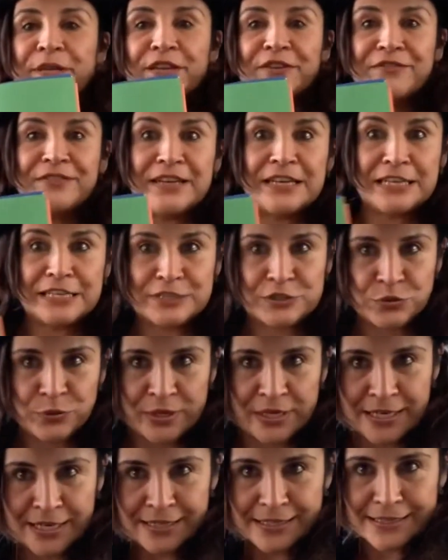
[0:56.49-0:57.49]
of
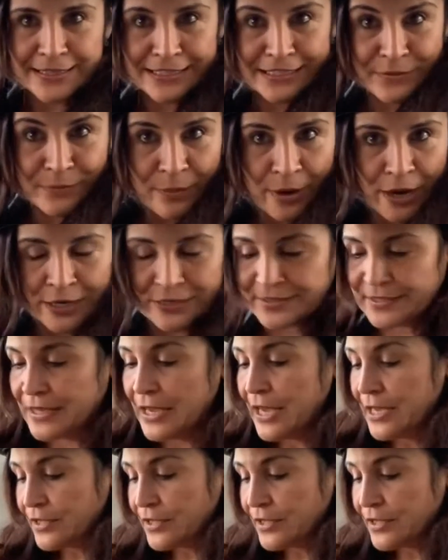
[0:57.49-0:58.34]
Venezuela in this box.